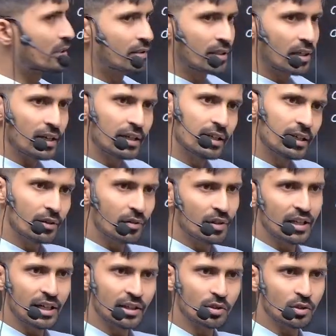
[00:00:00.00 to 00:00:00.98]
earlier only
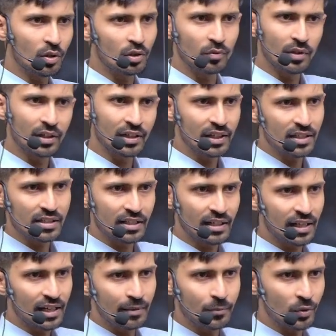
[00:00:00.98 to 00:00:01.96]
I thought what answer I
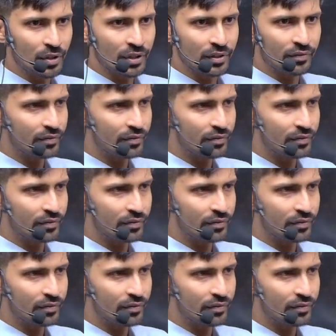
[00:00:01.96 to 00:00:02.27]
have to give.